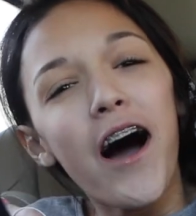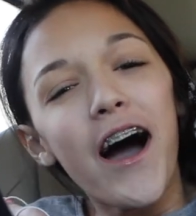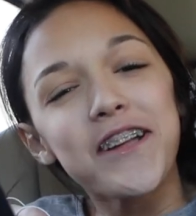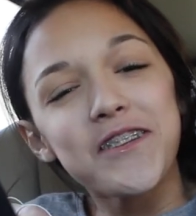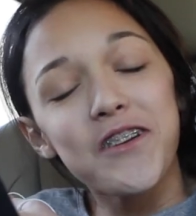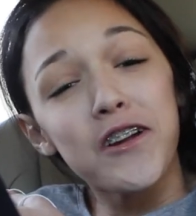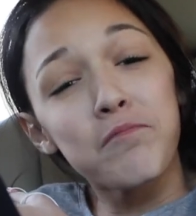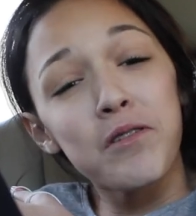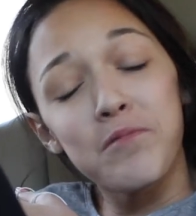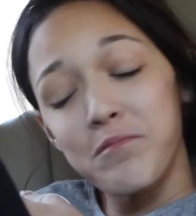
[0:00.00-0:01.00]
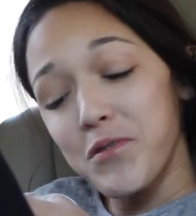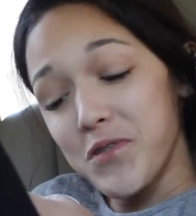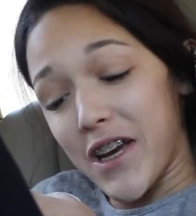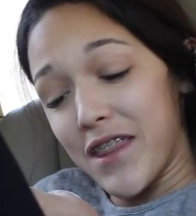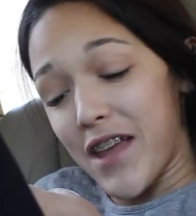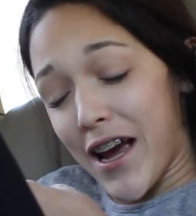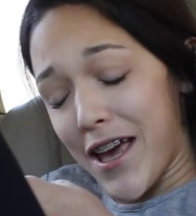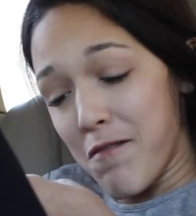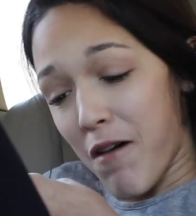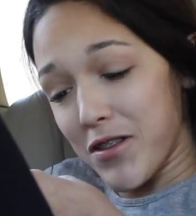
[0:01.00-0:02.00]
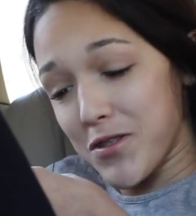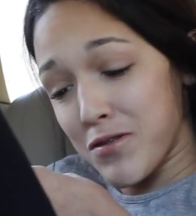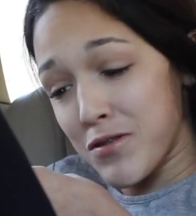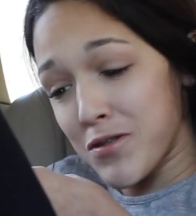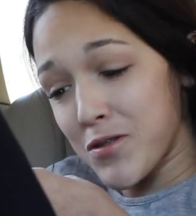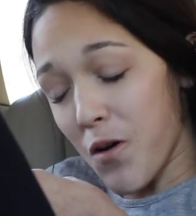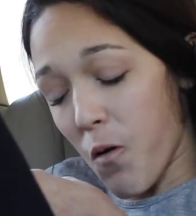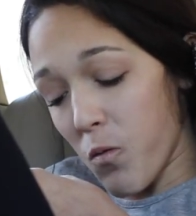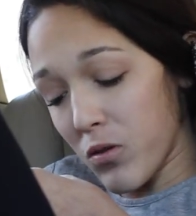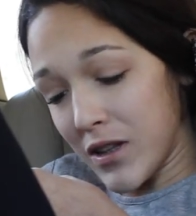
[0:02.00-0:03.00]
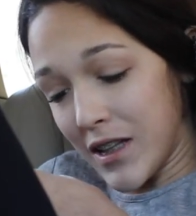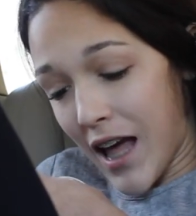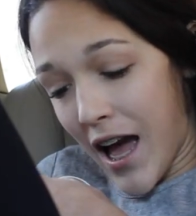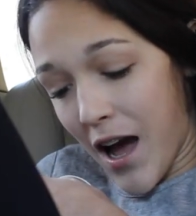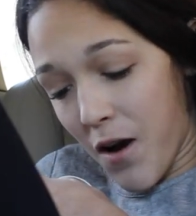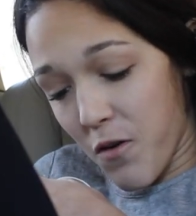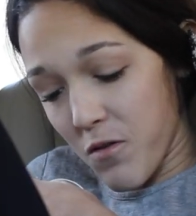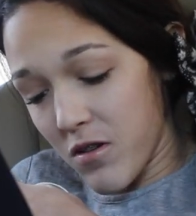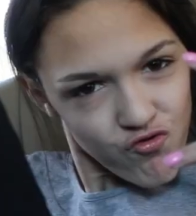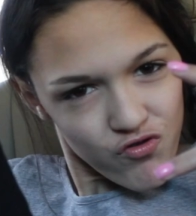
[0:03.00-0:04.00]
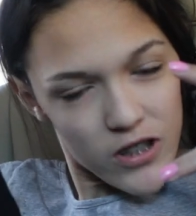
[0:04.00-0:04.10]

I just tried to play my music and that came on so loud.